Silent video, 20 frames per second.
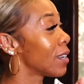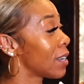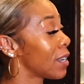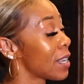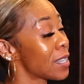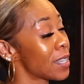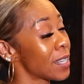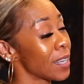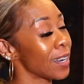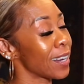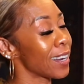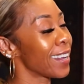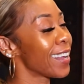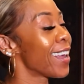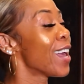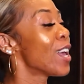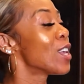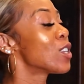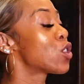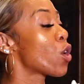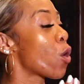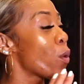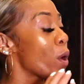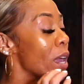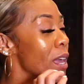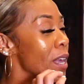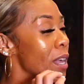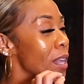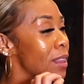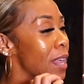Listen,
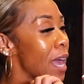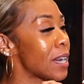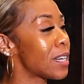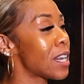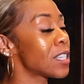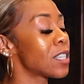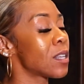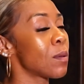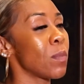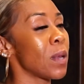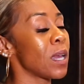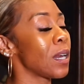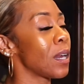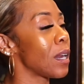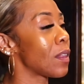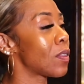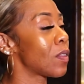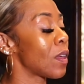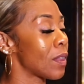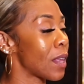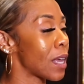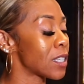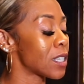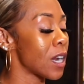so that doesn't mean anything.